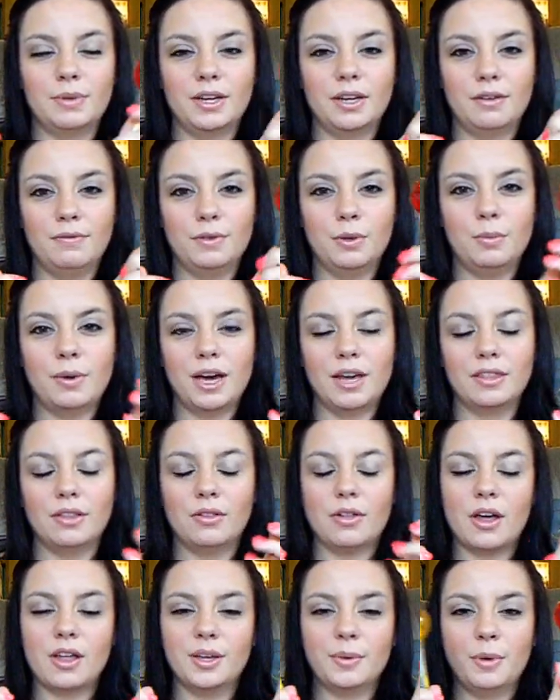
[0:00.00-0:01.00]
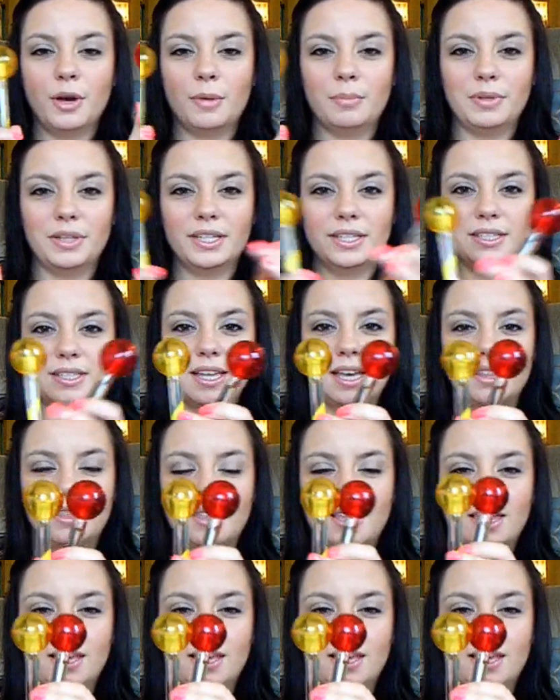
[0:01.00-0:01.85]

but if you buy the Lollipop Bling set,